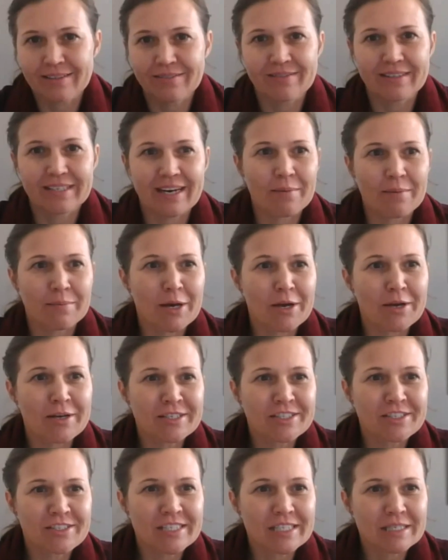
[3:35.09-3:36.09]
that I'm
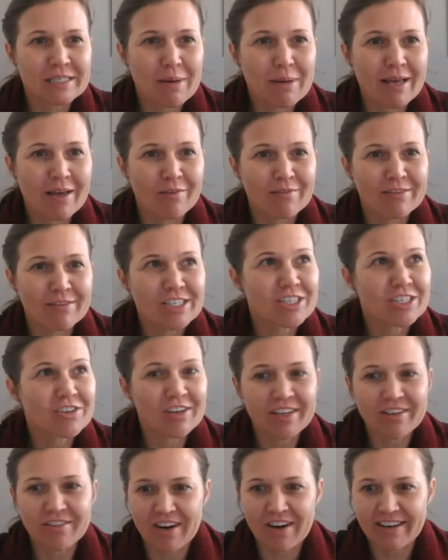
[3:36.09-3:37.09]
going to display on the
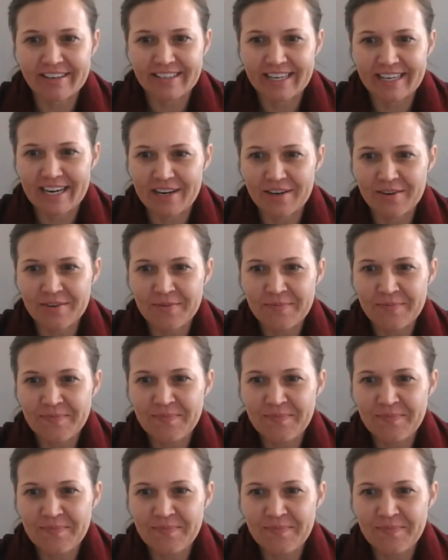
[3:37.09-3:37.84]
screen right now.